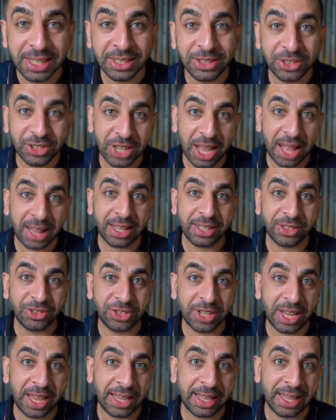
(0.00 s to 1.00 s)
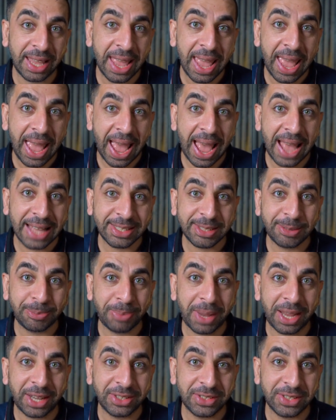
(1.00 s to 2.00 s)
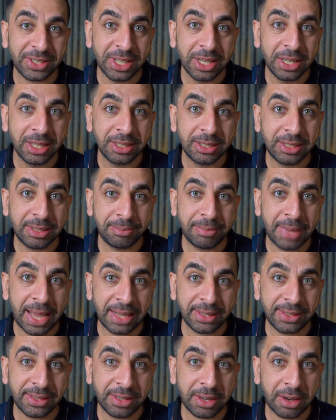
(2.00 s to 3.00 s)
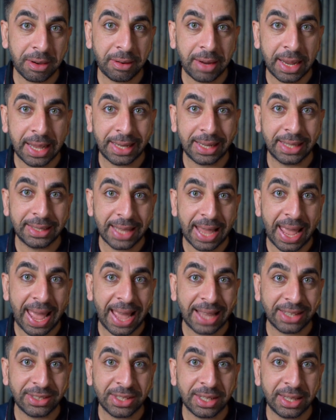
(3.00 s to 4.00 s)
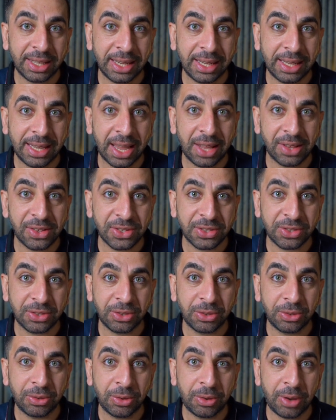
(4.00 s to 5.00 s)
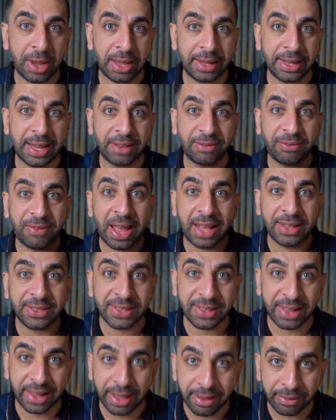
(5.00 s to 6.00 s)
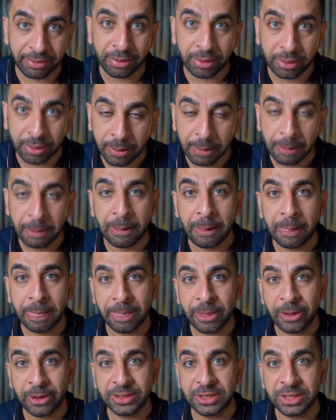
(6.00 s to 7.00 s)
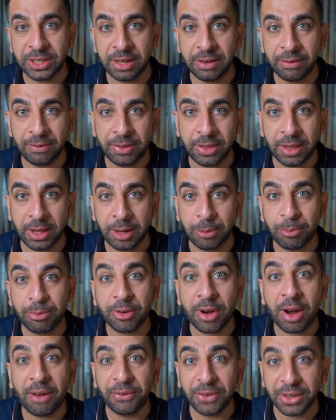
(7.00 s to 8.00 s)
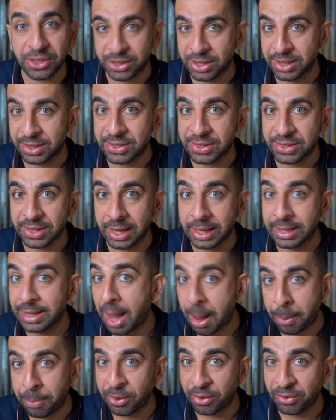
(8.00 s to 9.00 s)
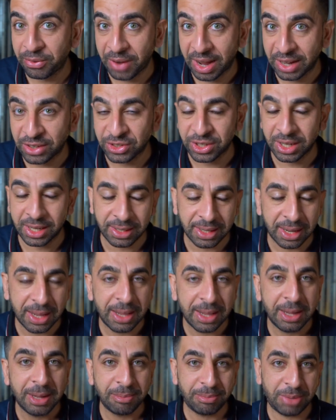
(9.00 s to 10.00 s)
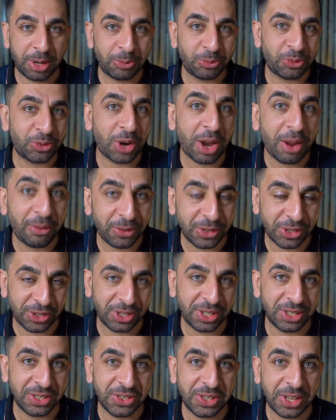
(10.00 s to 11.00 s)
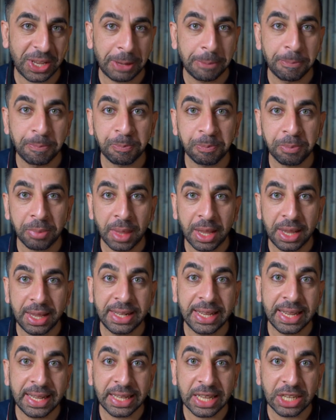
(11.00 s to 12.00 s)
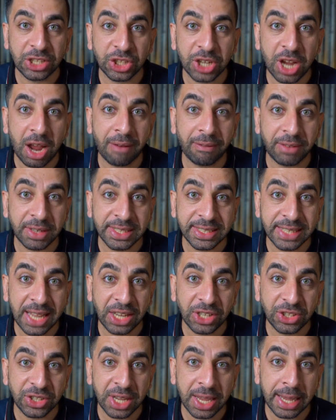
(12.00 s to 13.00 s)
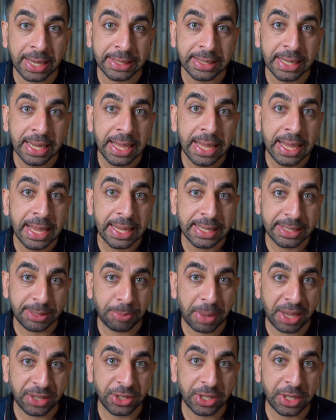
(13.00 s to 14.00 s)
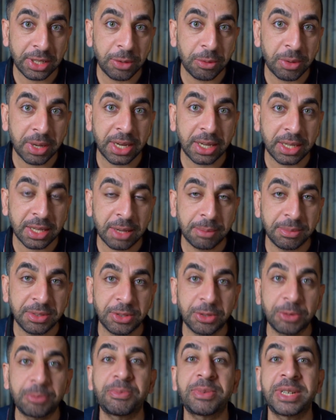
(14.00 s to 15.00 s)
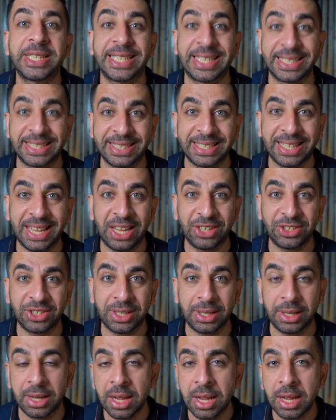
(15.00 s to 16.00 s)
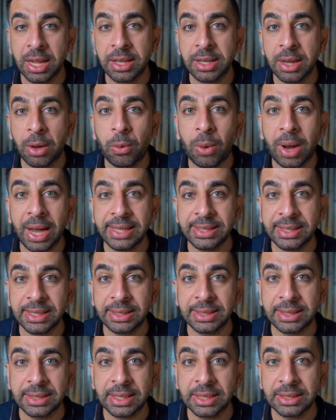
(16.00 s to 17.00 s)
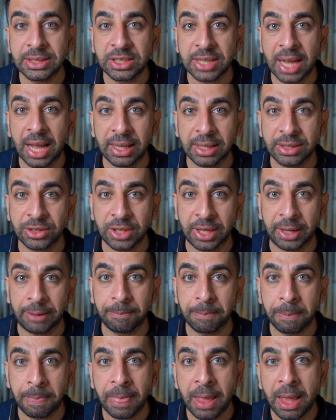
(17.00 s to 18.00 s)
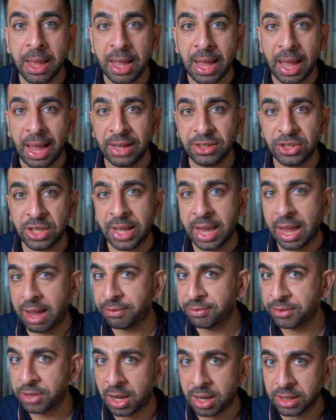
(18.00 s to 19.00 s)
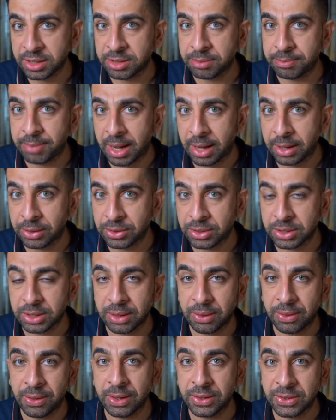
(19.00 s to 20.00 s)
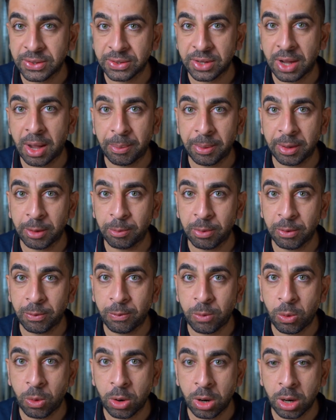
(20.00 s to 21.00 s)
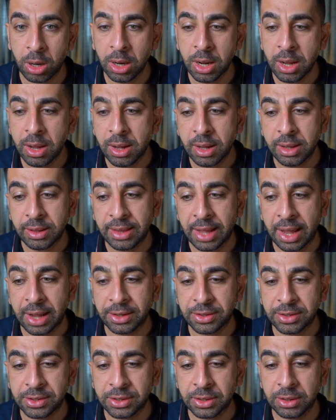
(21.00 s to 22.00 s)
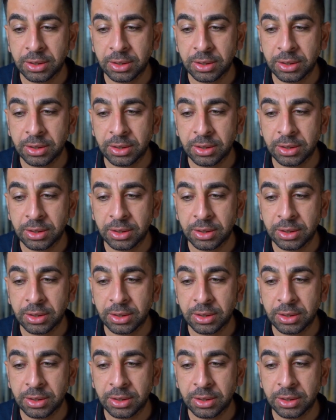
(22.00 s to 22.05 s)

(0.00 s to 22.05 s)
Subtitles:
challenging aspect to master, and it actually gets to an advanced level to achieve the proficiency, not perfection, but proficiency in English conversation, especially when it comes to pronunciation. Now, why is it challenging? Actually, I've talked about this topic before, that